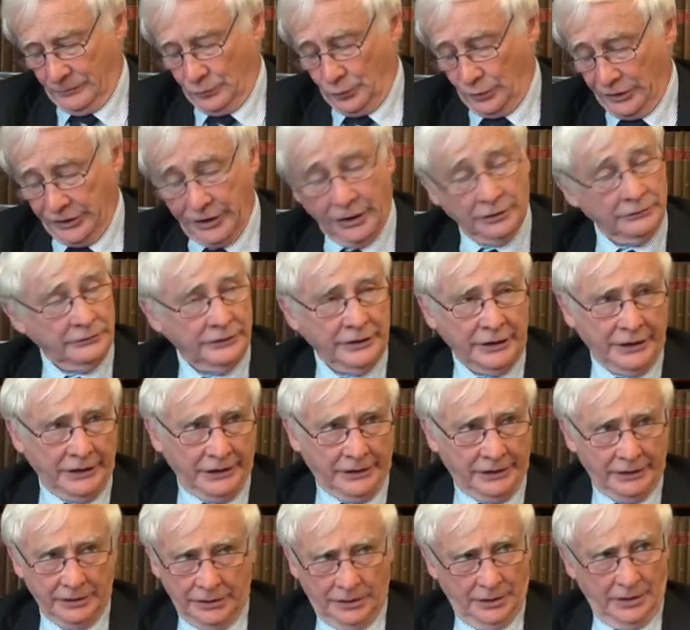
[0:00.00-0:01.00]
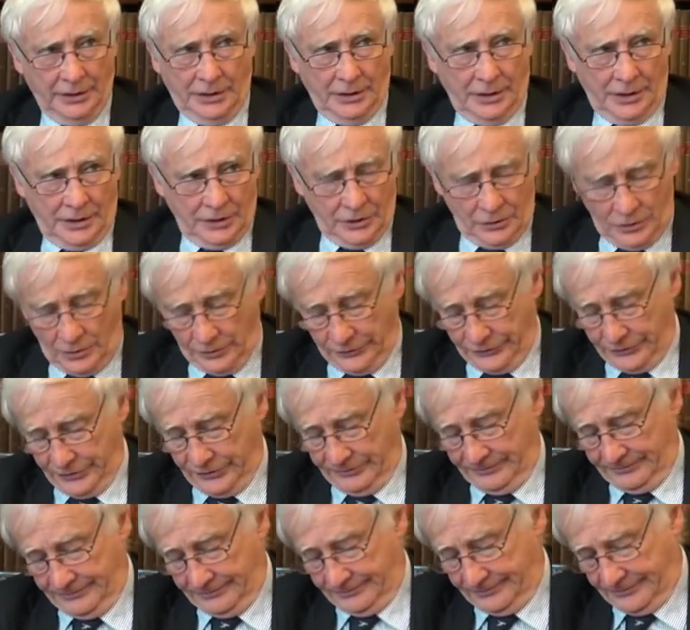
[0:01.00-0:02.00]
We don't need
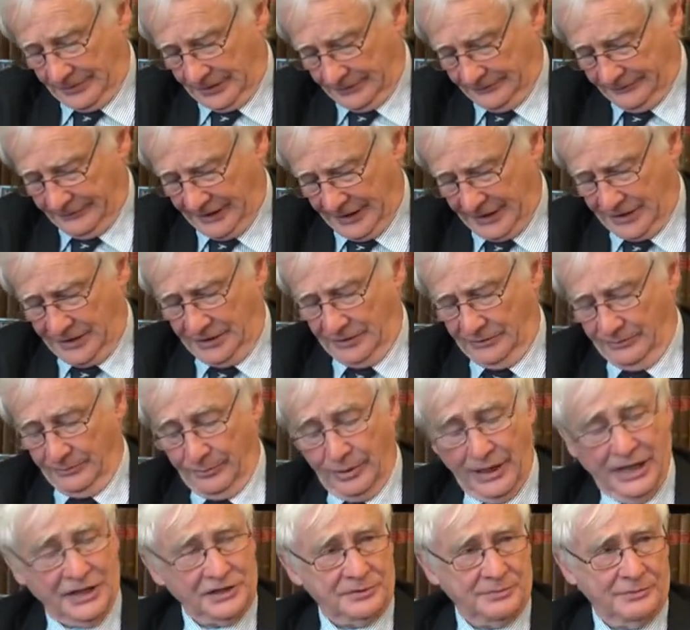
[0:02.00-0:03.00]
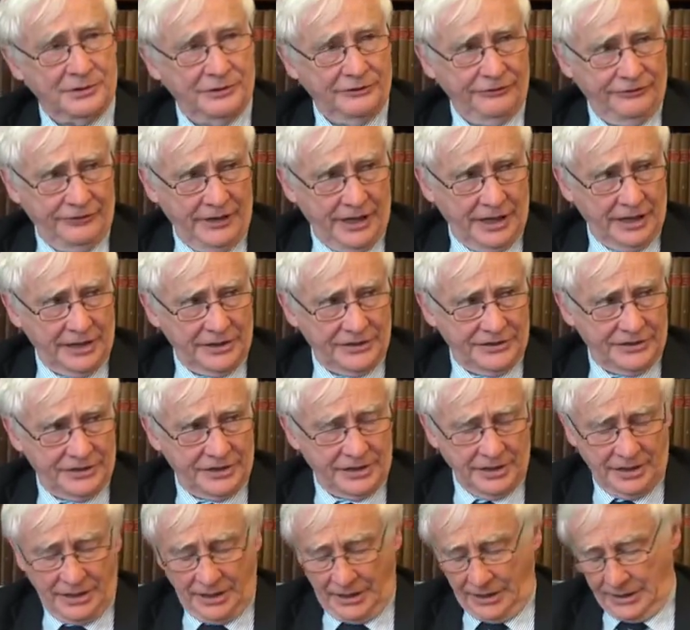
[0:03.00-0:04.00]
quantum vacuum plasma
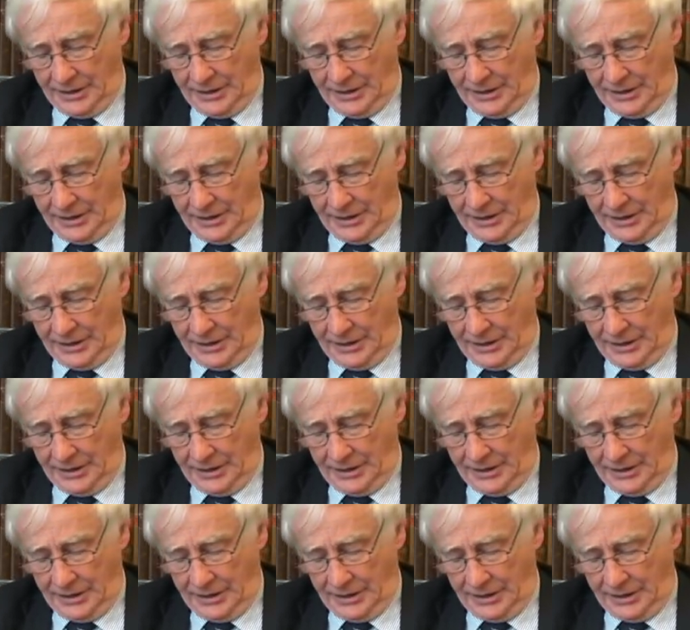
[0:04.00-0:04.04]
effects.